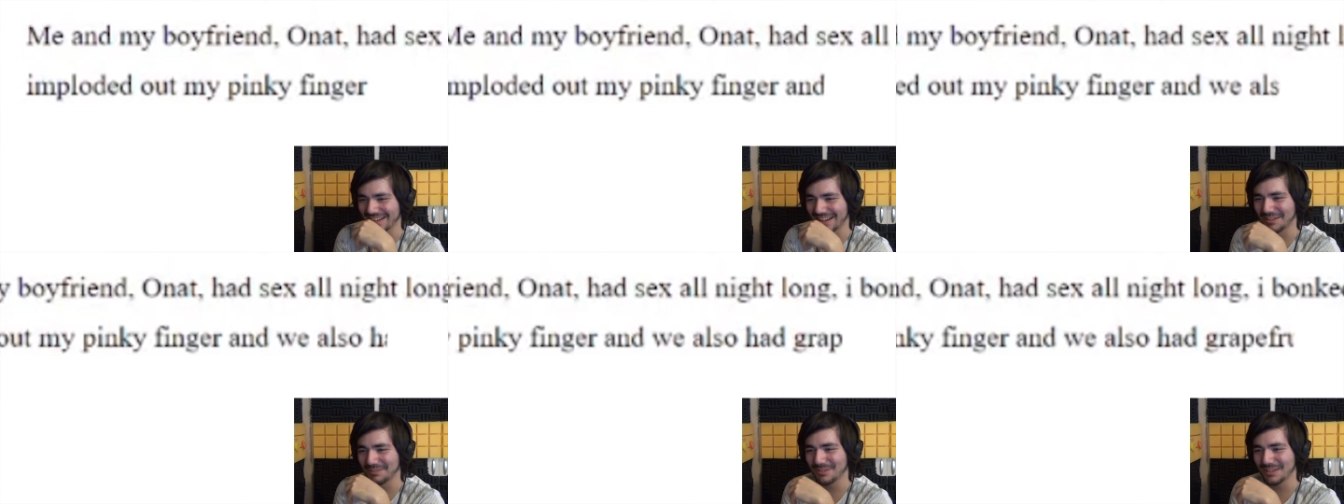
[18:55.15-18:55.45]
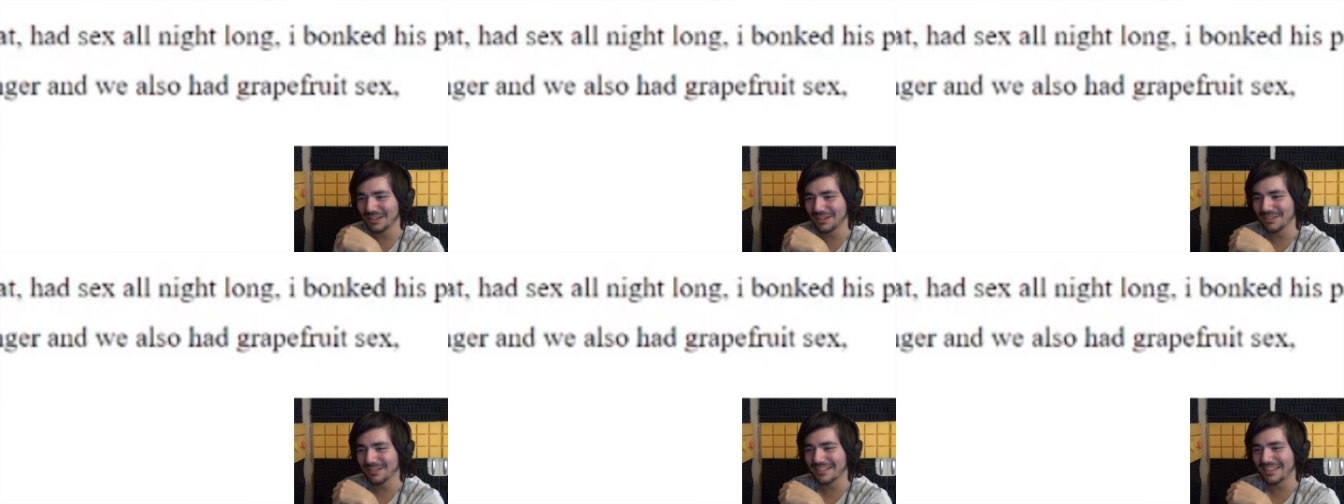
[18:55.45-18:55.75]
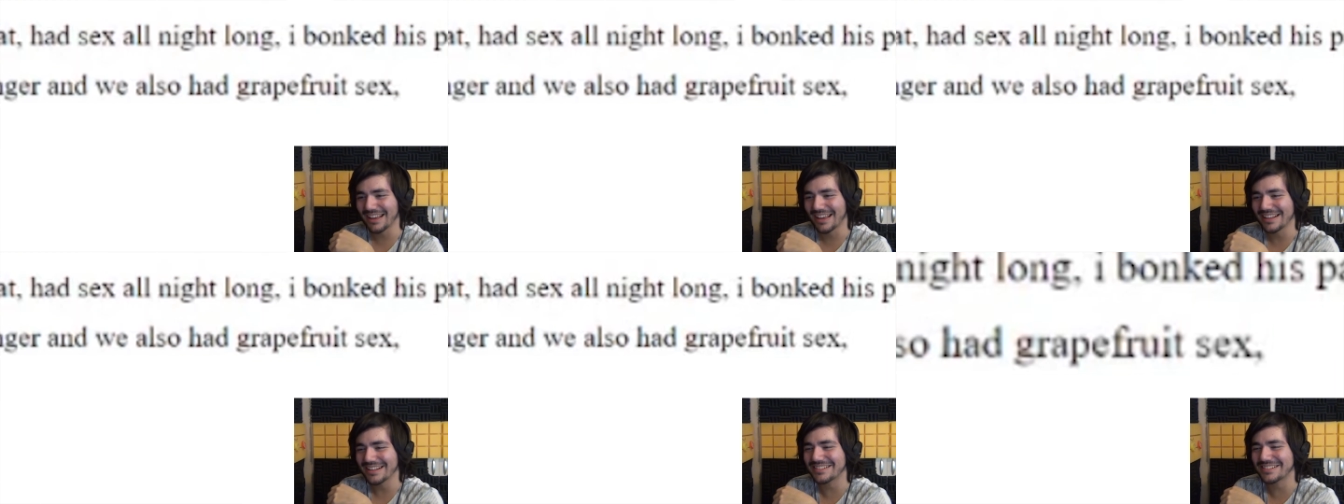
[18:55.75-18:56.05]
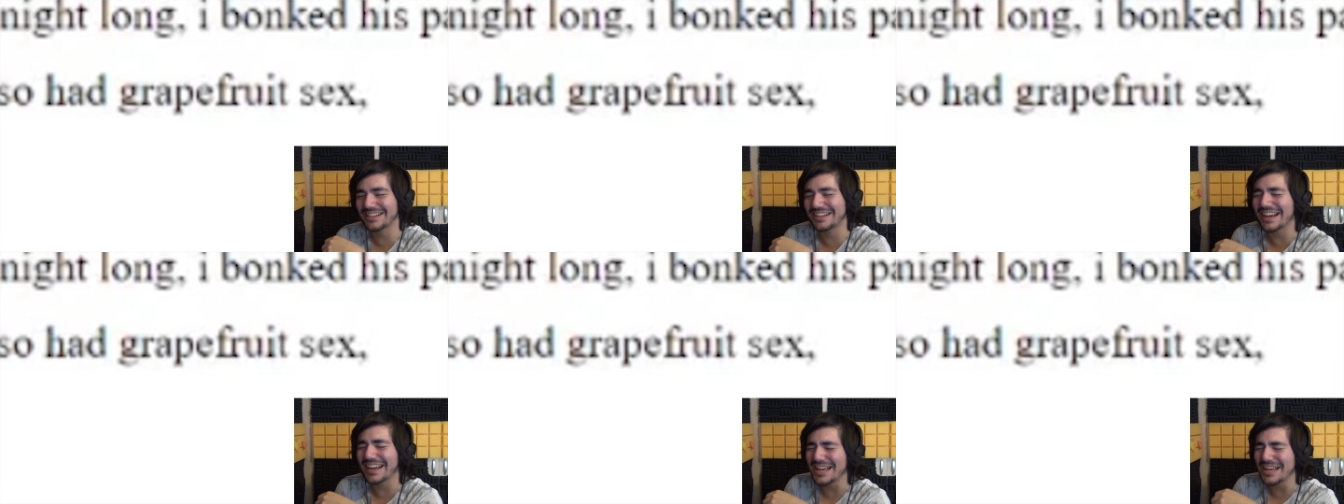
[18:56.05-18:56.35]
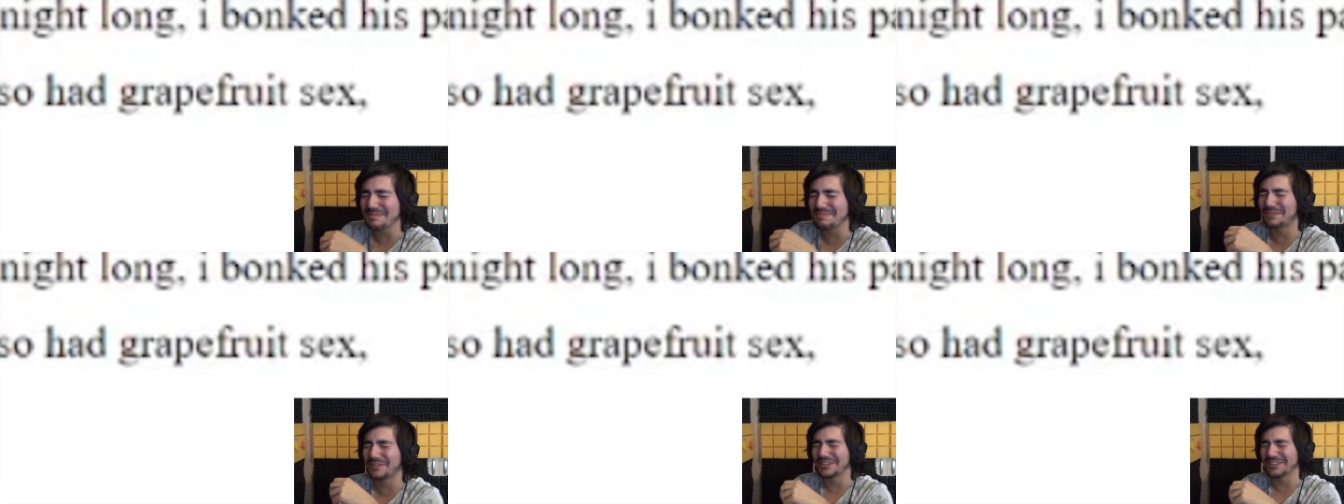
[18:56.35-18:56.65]
and we also had
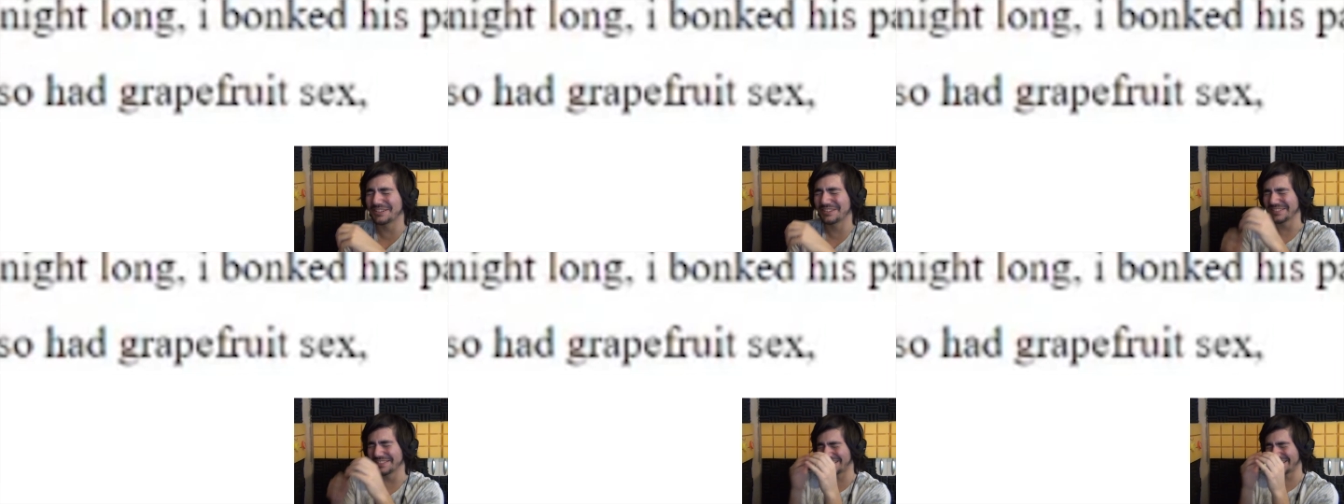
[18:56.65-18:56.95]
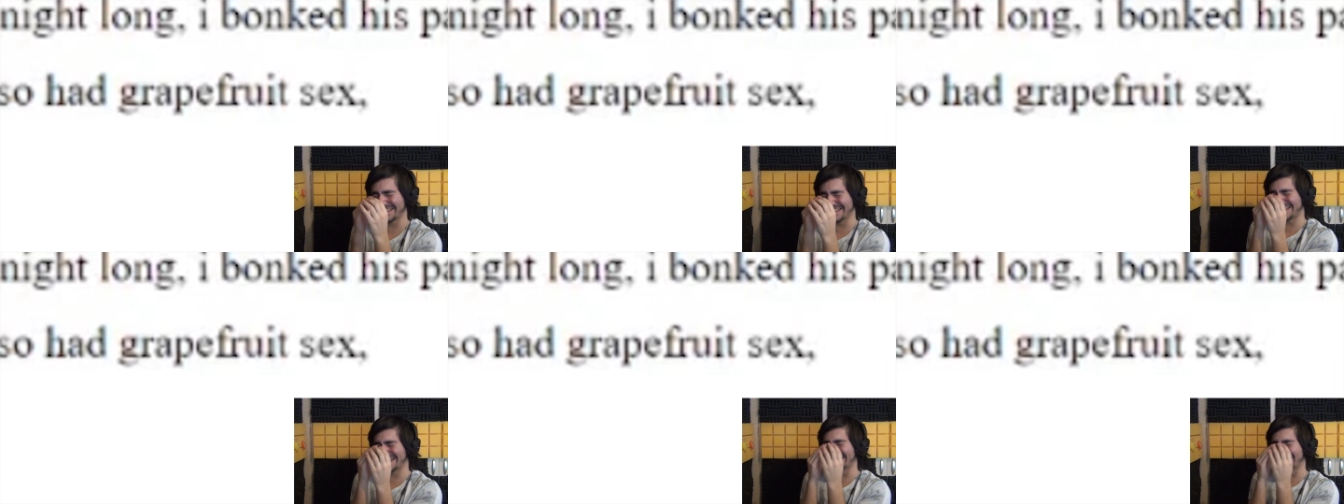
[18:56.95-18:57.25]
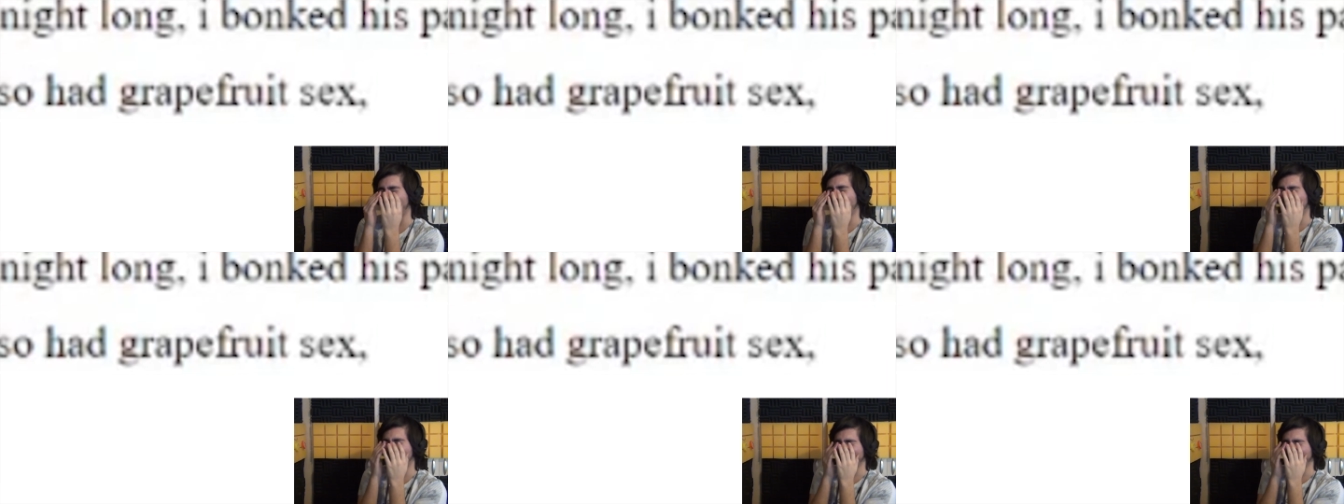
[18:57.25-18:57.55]
grapefruits.